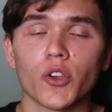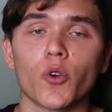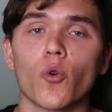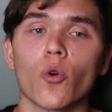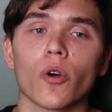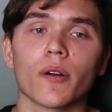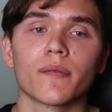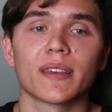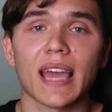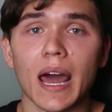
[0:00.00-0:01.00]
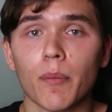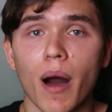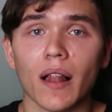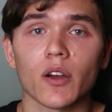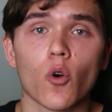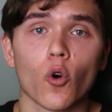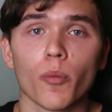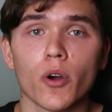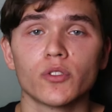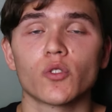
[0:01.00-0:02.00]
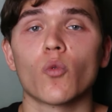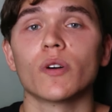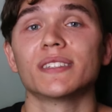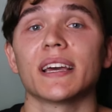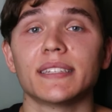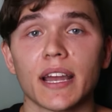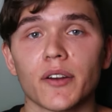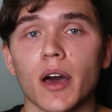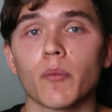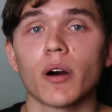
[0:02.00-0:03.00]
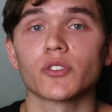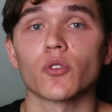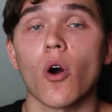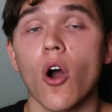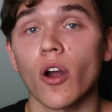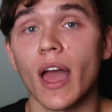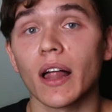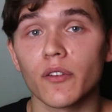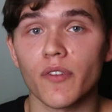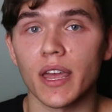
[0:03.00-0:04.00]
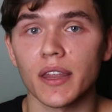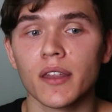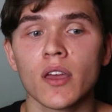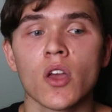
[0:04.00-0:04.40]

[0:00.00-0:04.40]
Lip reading: your catabolic hormones, the ones that tear down muscle, are elevated,